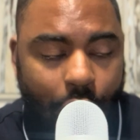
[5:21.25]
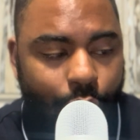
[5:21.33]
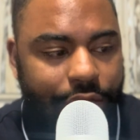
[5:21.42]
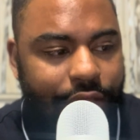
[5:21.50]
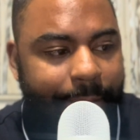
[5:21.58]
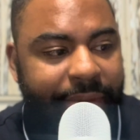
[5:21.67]

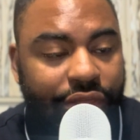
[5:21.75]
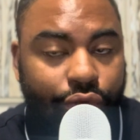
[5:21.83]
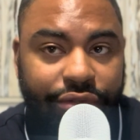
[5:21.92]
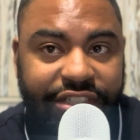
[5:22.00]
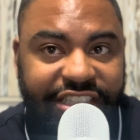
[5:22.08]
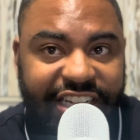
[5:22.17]
whether it be
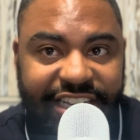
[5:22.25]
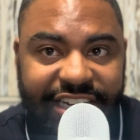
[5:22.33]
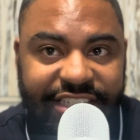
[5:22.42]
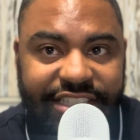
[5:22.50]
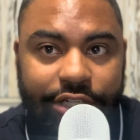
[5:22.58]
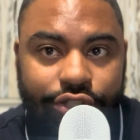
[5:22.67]
through
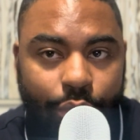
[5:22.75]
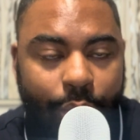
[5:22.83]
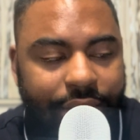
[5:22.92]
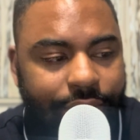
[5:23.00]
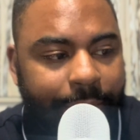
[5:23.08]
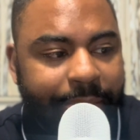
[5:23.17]
sicknesses or
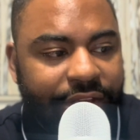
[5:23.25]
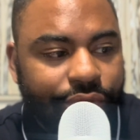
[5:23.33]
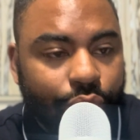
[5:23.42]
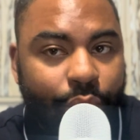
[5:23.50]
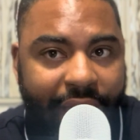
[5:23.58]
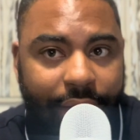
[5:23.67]
whether it be
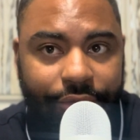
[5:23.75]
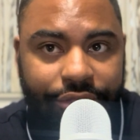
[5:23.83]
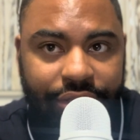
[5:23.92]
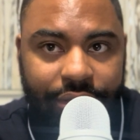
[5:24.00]
through health.